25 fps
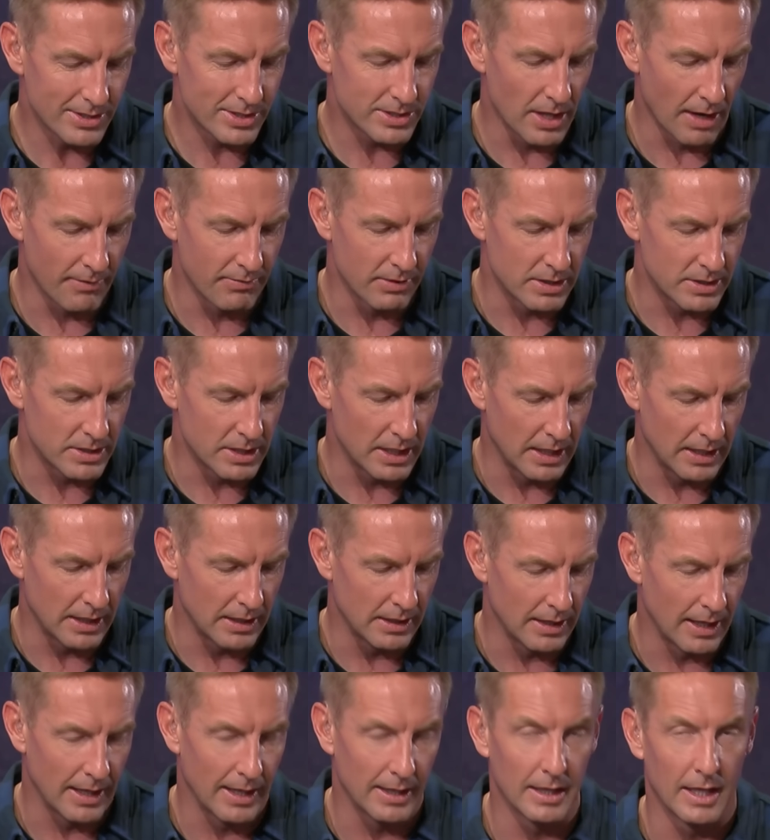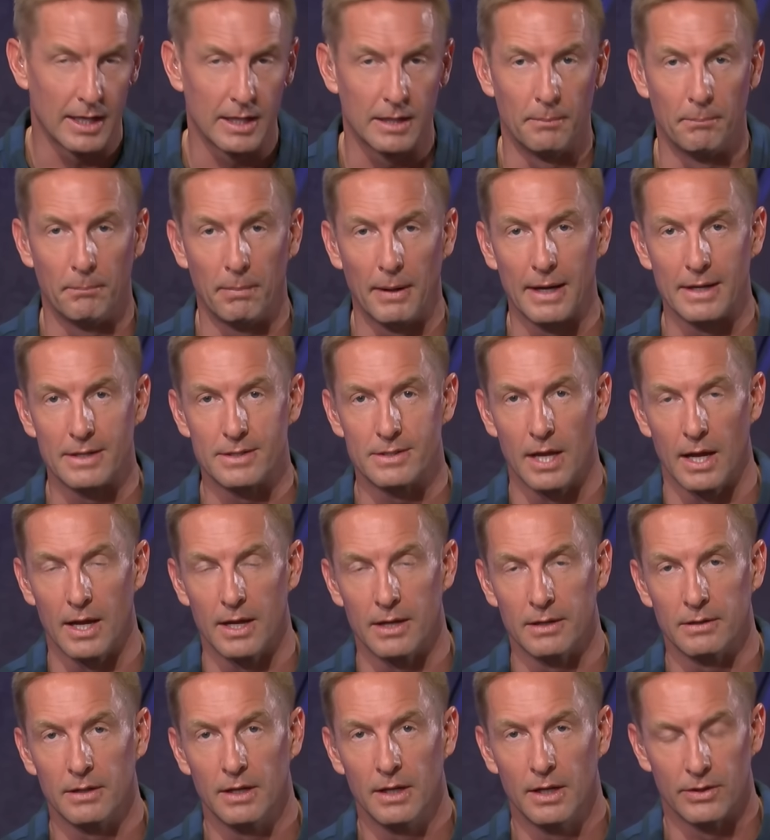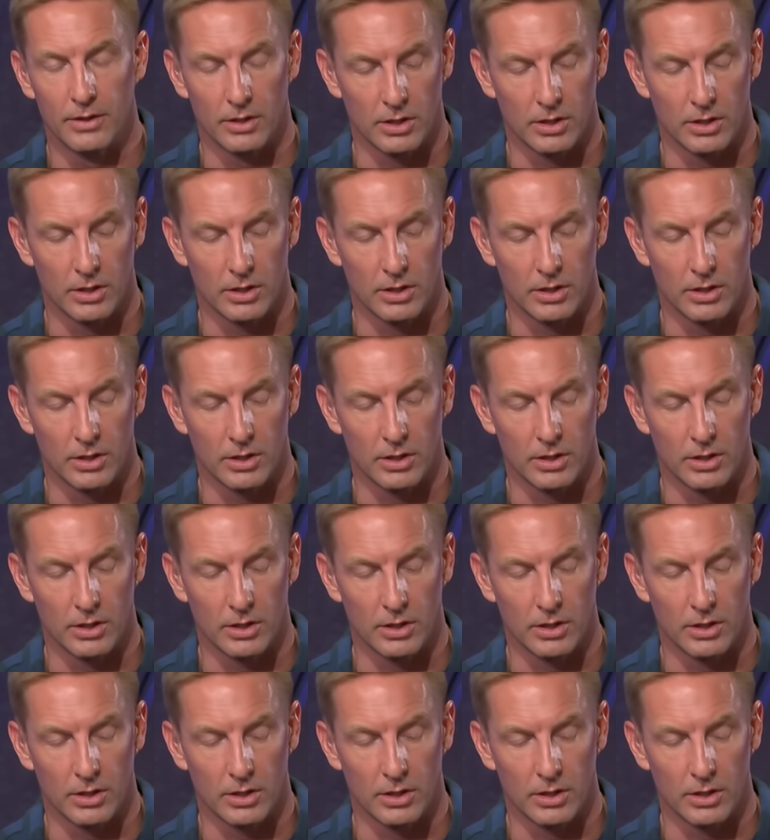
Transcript: 17. I like them by 10.